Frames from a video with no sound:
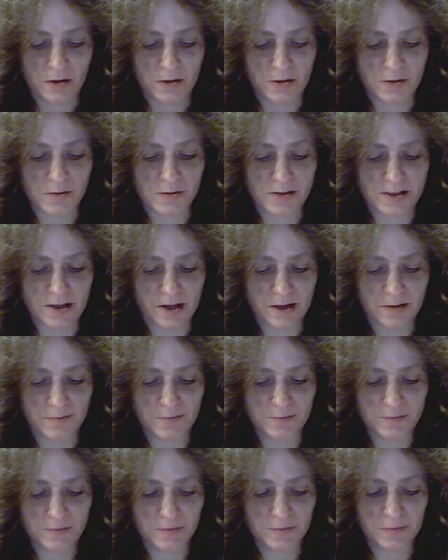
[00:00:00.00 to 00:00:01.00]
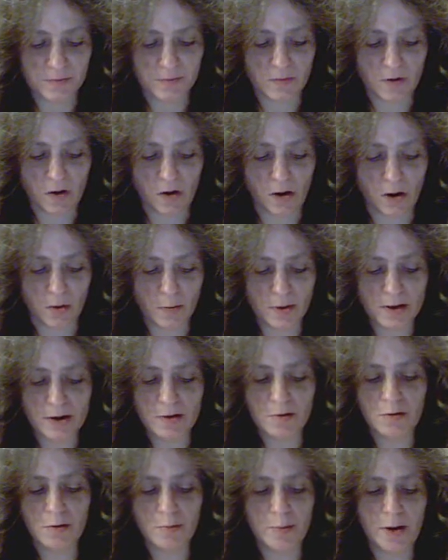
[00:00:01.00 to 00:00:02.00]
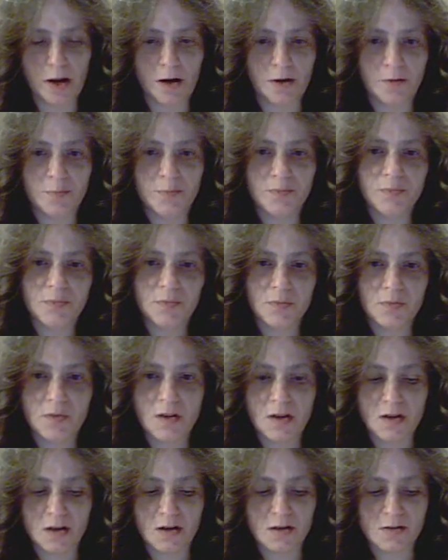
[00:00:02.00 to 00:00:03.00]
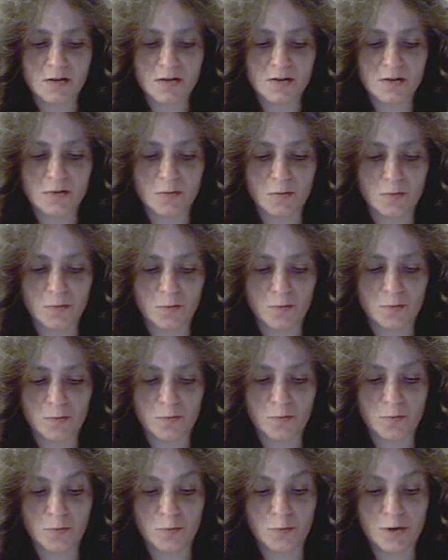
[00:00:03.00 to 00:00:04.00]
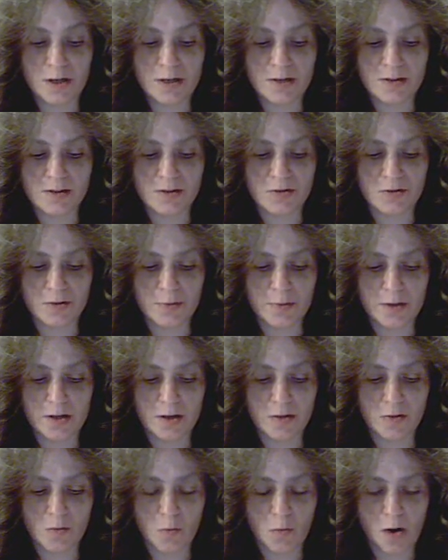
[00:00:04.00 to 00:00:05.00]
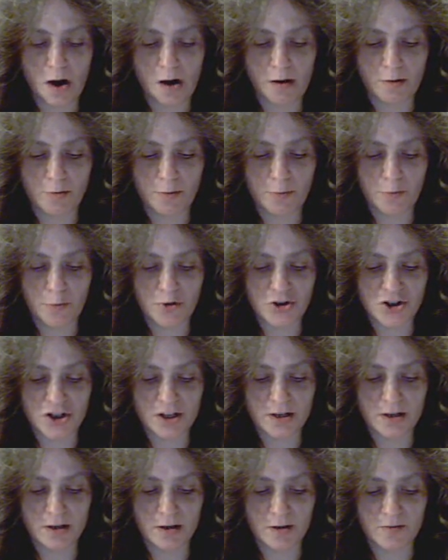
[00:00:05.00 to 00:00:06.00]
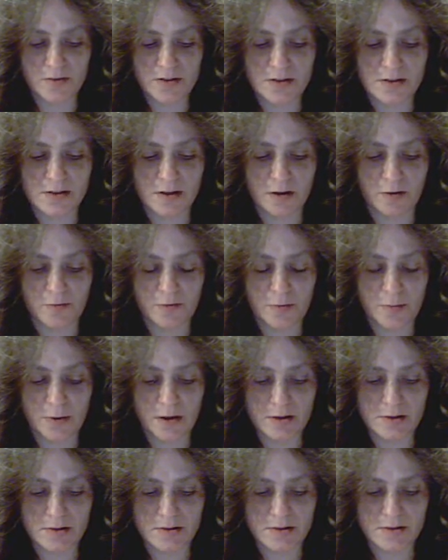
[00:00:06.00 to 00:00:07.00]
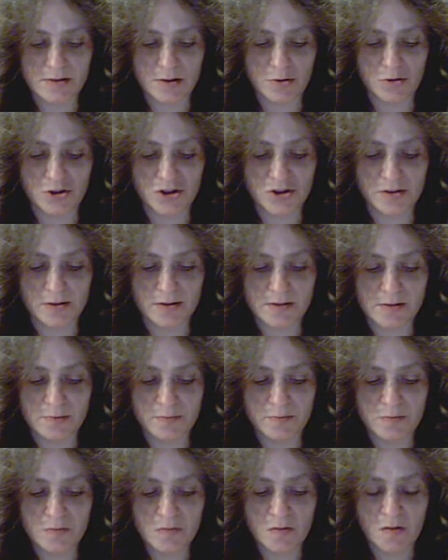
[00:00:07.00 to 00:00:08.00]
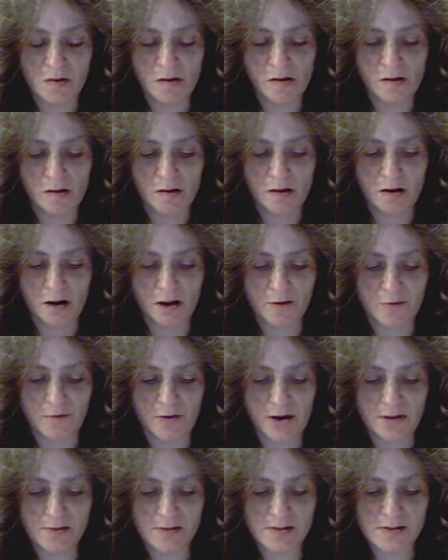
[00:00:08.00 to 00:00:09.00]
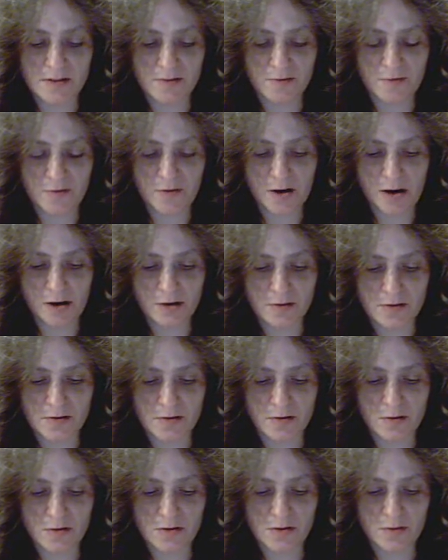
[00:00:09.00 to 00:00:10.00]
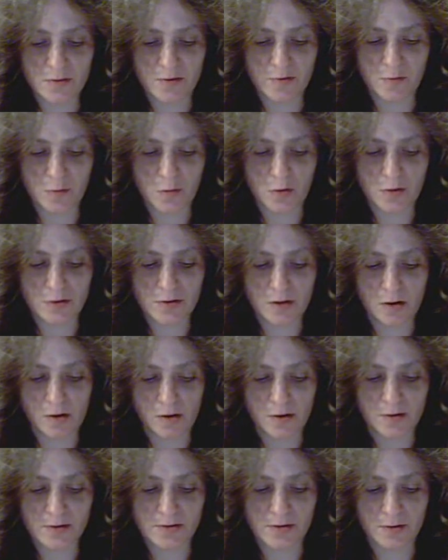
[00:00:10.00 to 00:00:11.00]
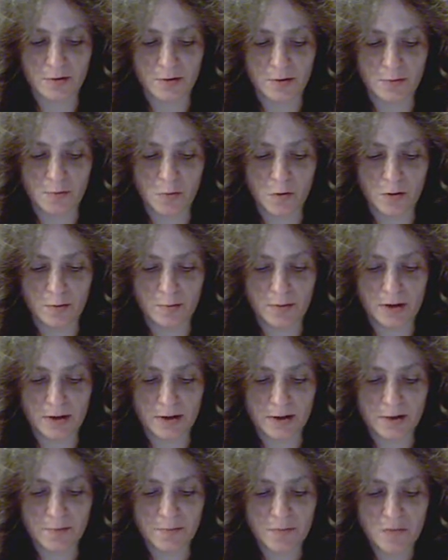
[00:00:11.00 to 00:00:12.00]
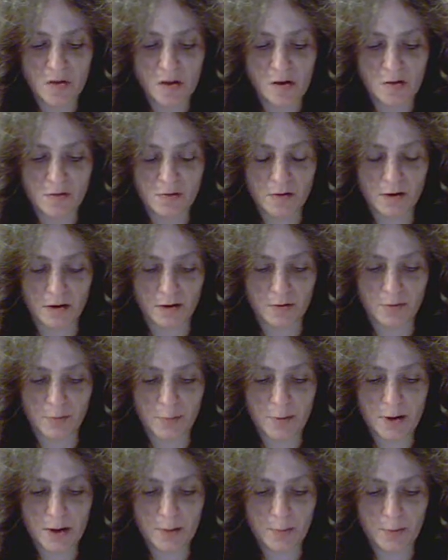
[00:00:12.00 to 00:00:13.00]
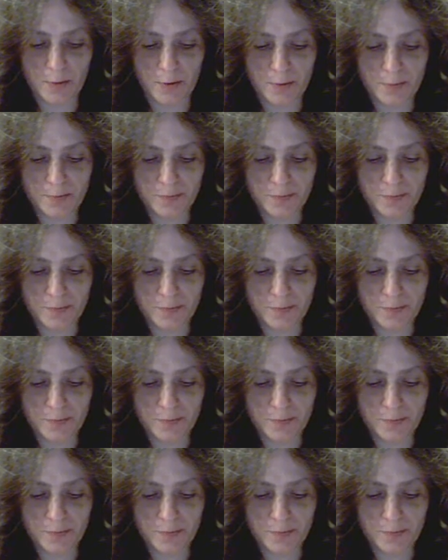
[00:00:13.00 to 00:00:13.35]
You said, all we hear about is redistributing the wealth, which in and of itself amounts to socialism. I find this unfair to those who have worked hard to earn more money than other people.